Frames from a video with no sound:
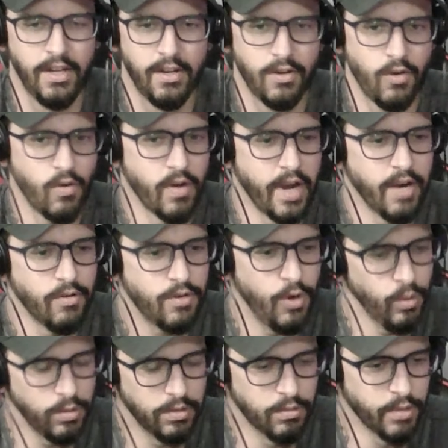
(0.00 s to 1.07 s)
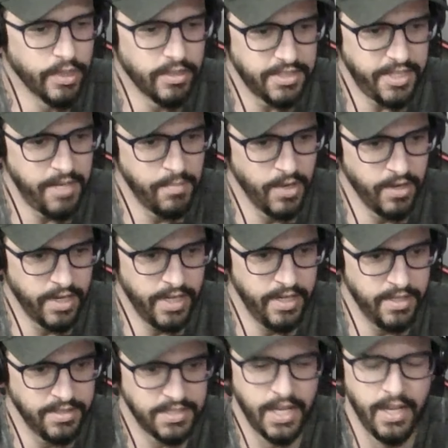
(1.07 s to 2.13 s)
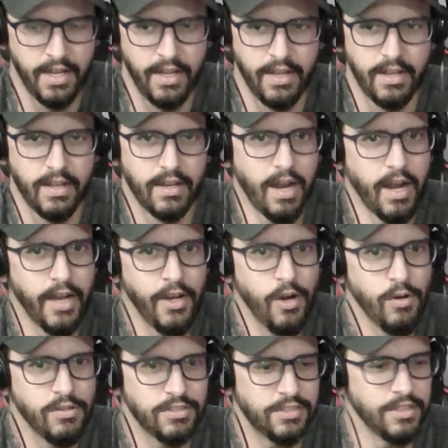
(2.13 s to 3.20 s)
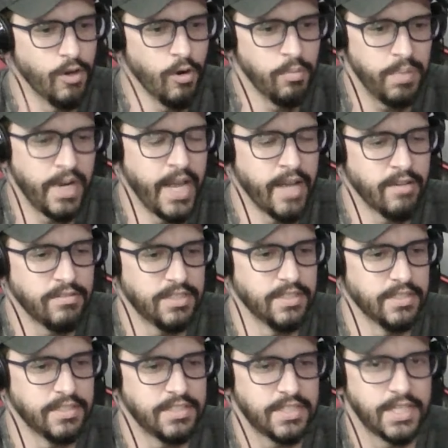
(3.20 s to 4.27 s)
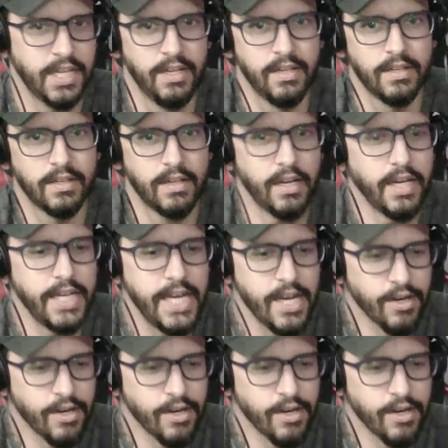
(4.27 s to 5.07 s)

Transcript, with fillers: or how cold the real estate market is. I hosted open houses a year